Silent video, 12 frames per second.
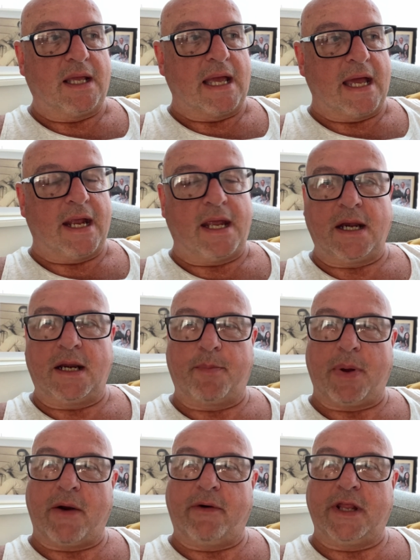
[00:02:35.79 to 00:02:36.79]
And
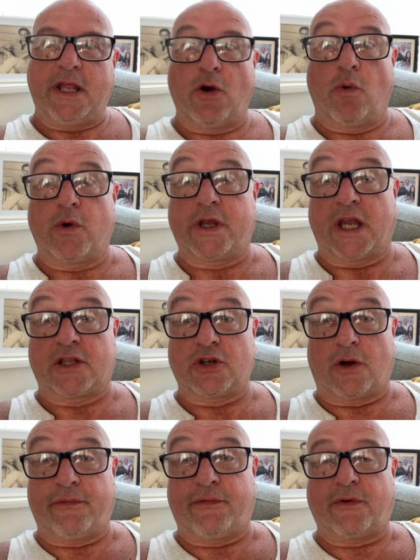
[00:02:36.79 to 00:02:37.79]
apparently it all kicked
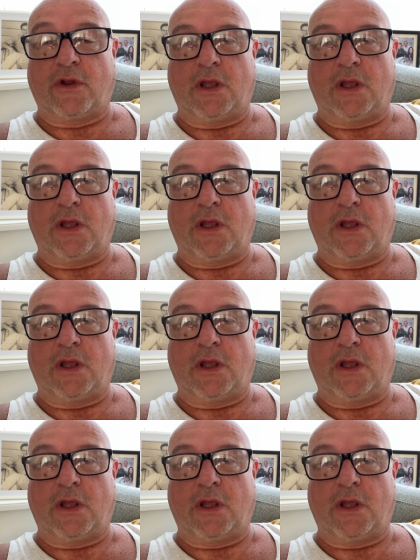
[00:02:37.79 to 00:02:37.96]
off